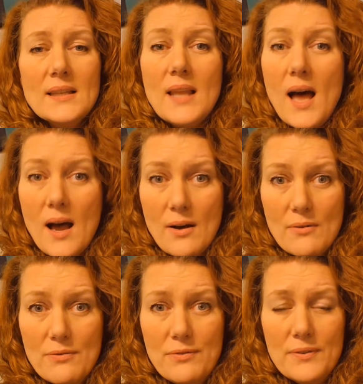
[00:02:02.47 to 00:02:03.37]

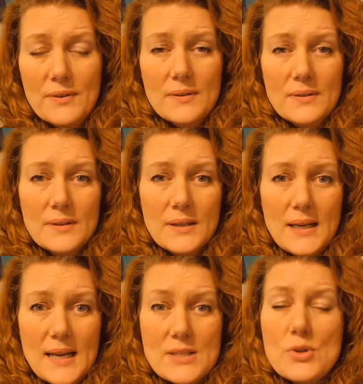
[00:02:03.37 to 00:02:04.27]
love,
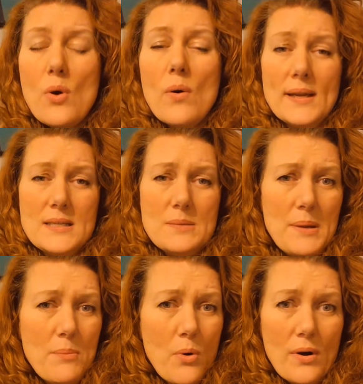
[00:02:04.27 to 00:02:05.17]
it's going to
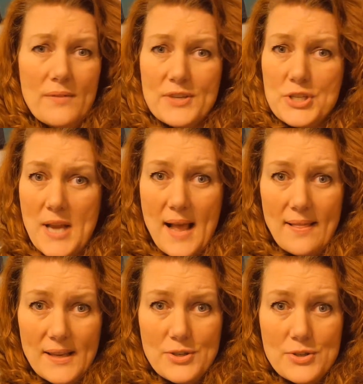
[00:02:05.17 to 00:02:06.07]
be more of a
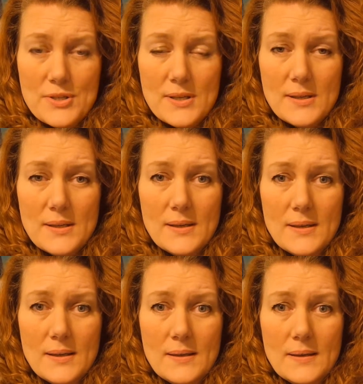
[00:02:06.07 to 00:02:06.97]
challenge
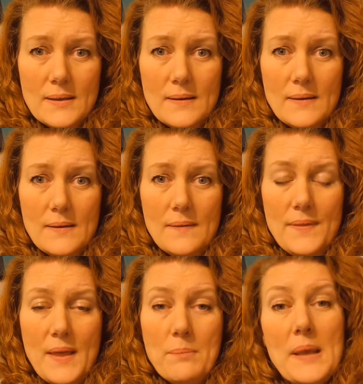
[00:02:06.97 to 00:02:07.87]

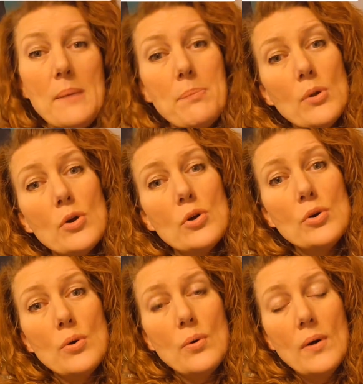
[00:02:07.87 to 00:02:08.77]
than people
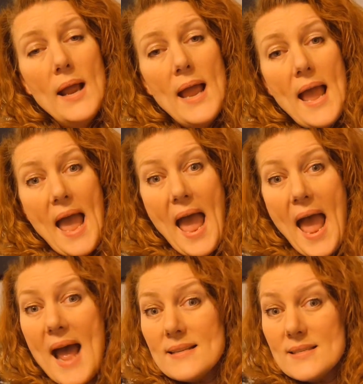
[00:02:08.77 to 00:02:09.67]
who
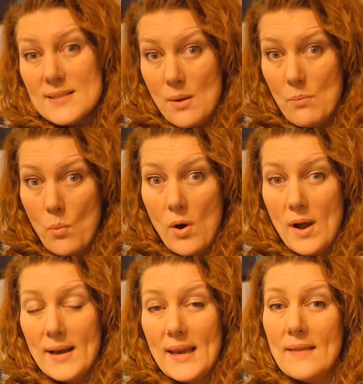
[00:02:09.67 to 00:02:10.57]
had
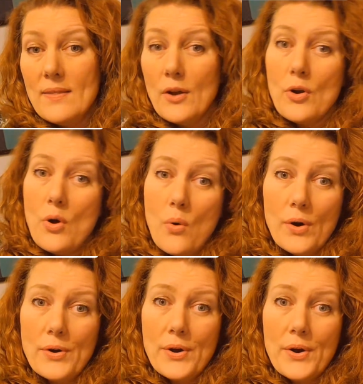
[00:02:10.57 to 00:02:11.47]
someone in their
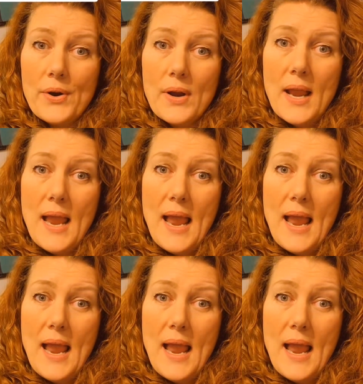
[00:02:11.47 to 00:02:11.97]
corner,